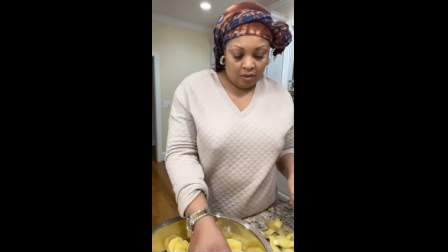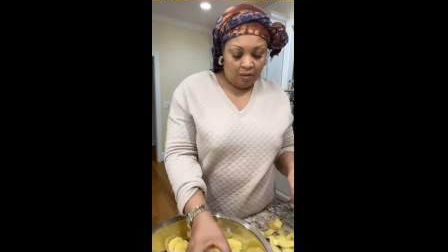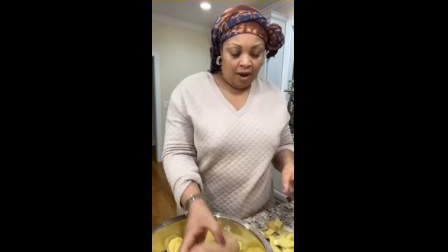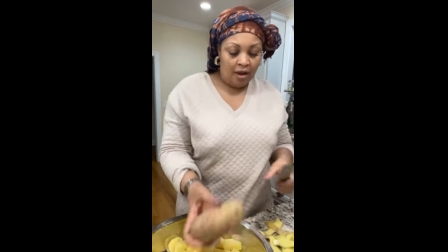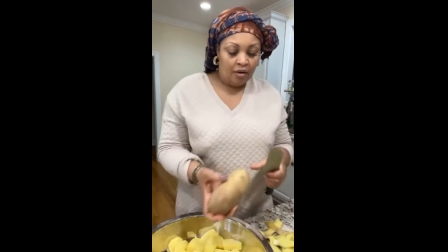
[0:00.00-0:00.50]

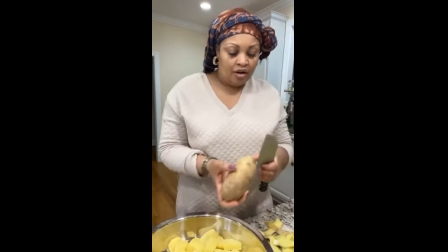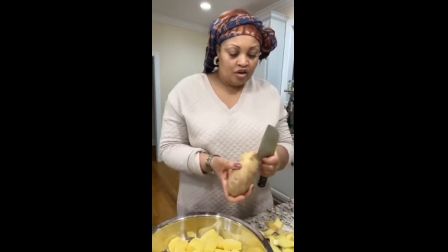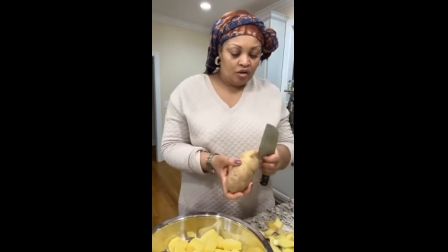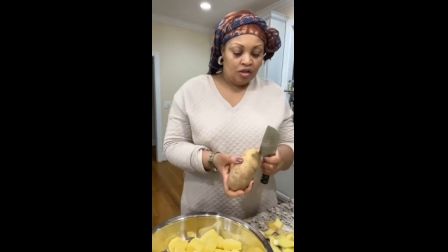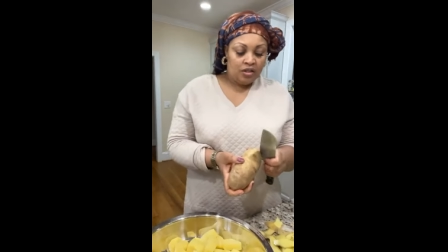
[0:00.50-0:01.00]
Ohio,
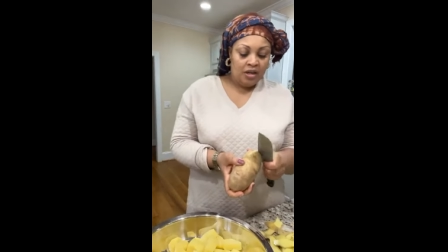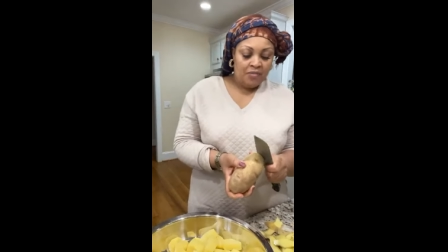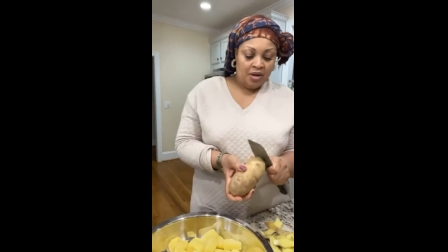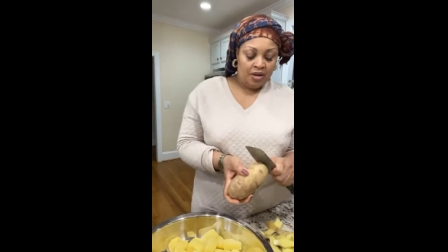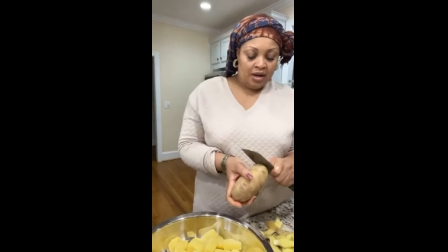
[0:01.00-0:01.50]
did you see
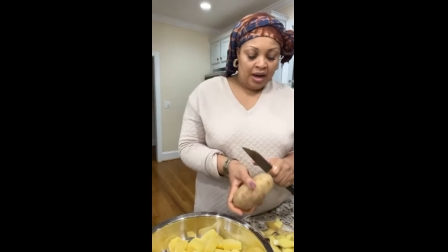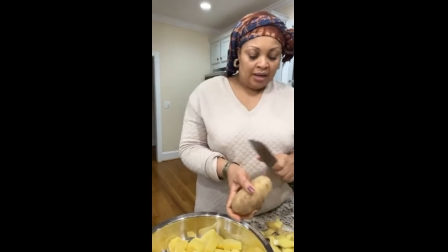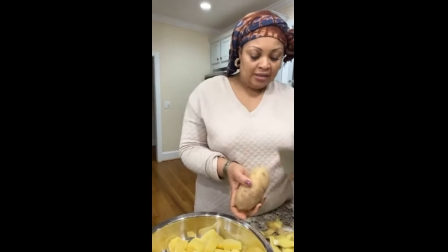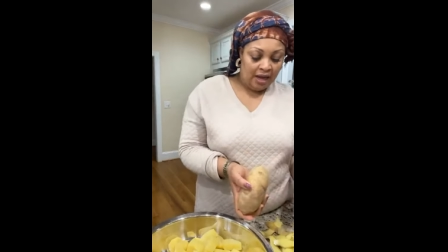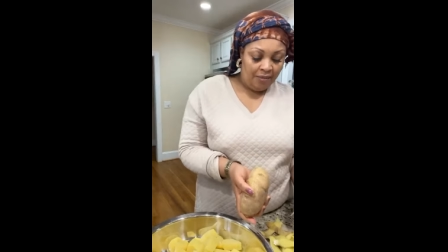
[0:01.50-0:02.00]
me the
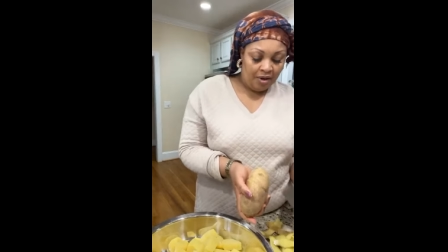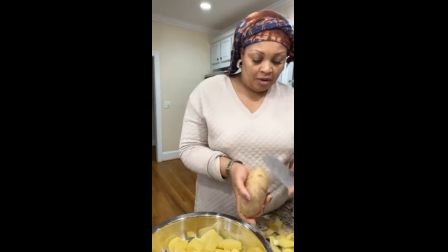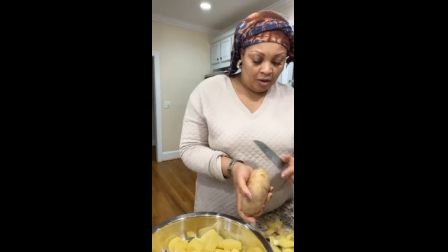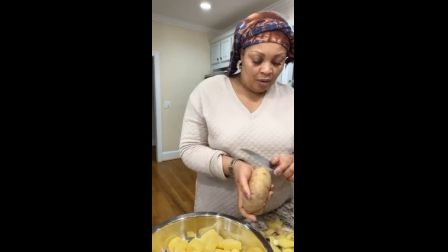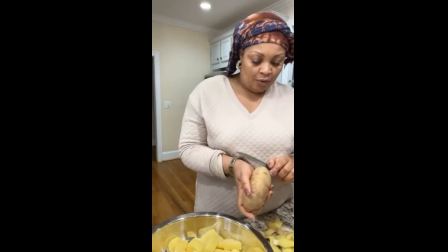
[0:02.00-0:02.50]
last time
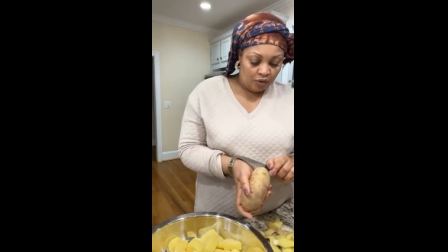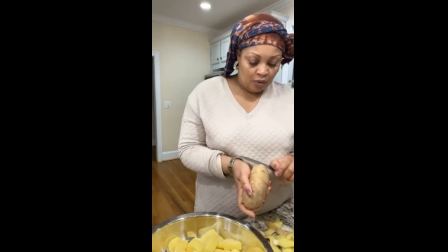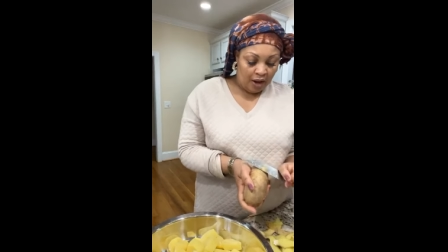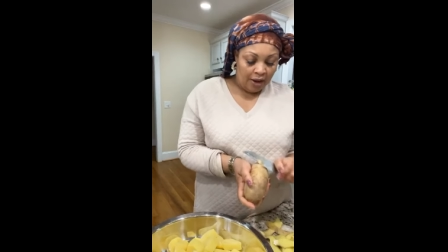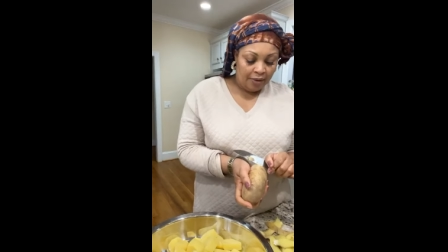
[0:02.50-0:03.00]
in
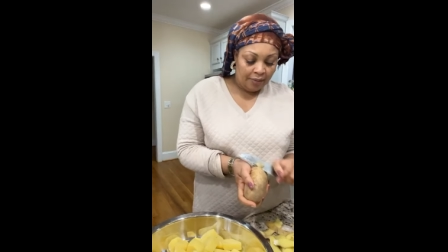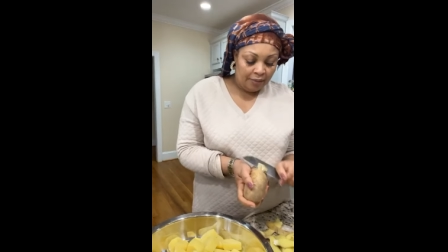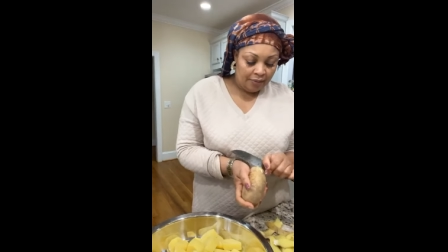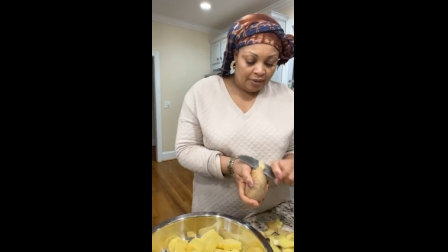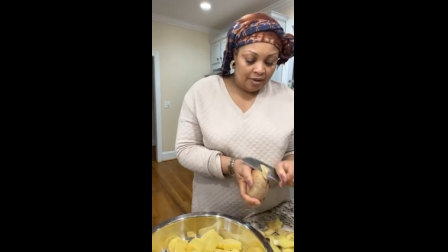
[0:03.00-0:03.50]
Columbus, Ohio?
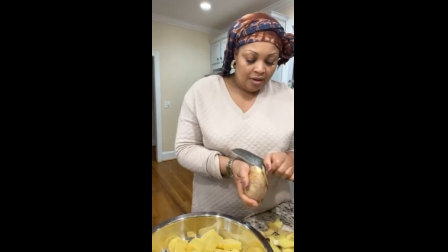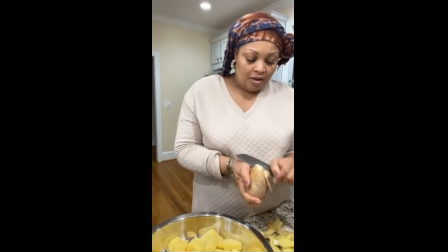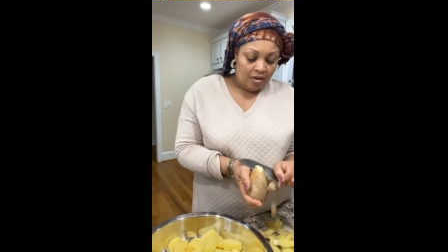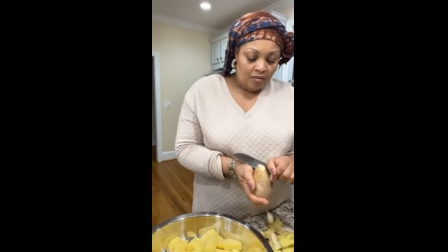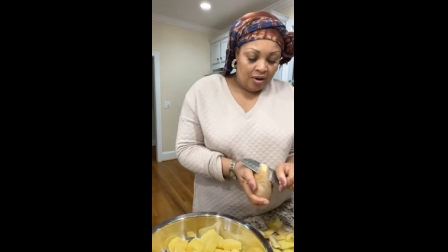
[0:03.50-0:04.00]

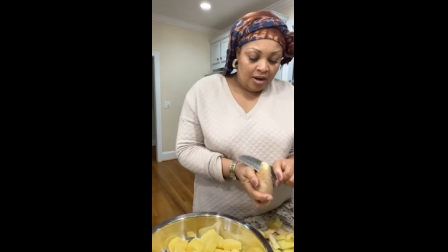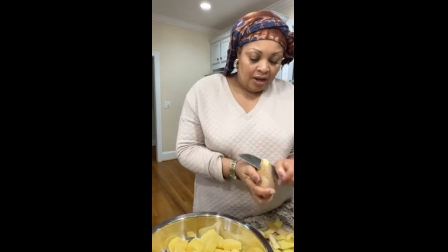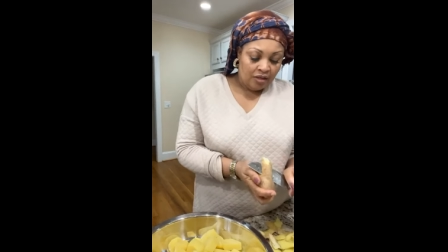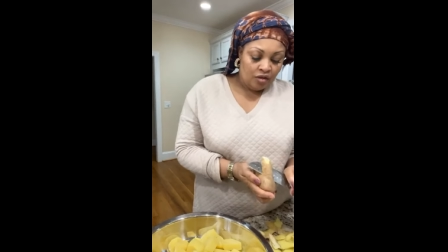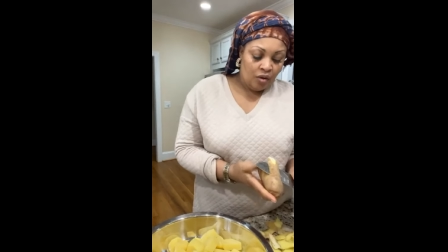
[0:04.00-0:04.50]
When
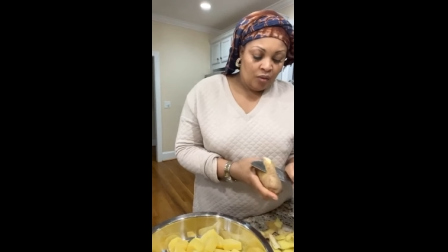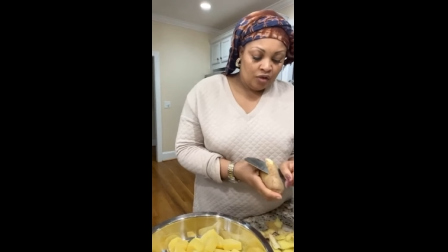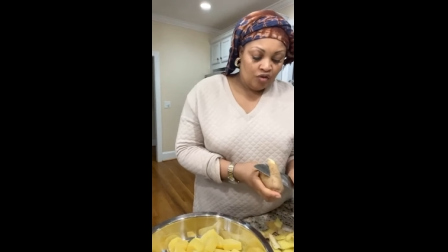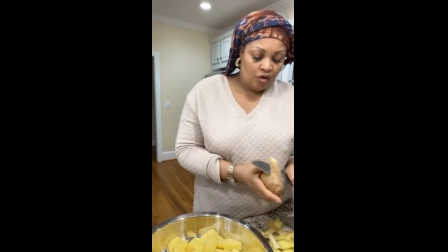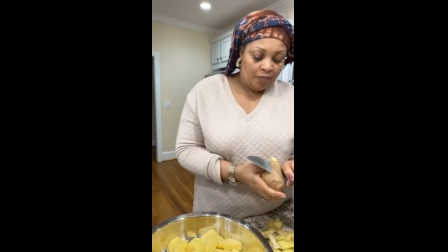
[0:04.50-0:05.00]
that snow
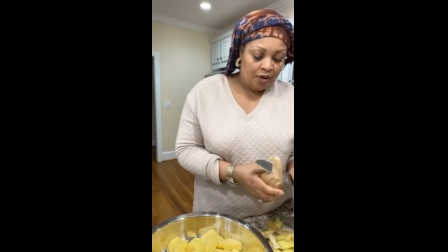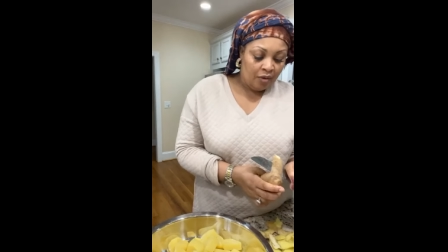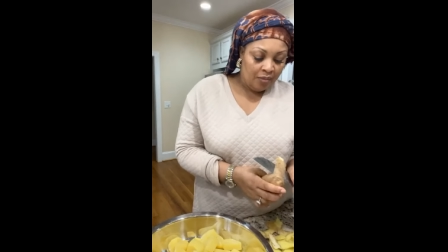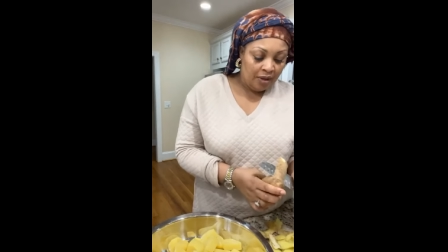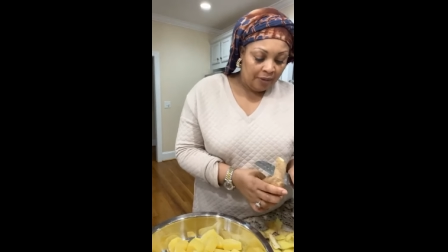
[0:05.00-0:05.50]
was
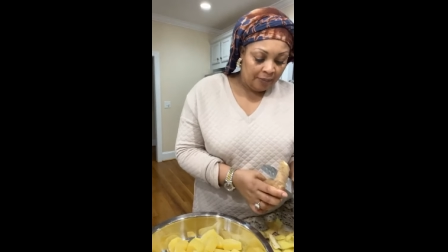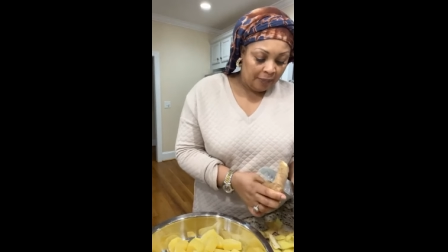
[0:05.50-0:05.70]
dropping on me?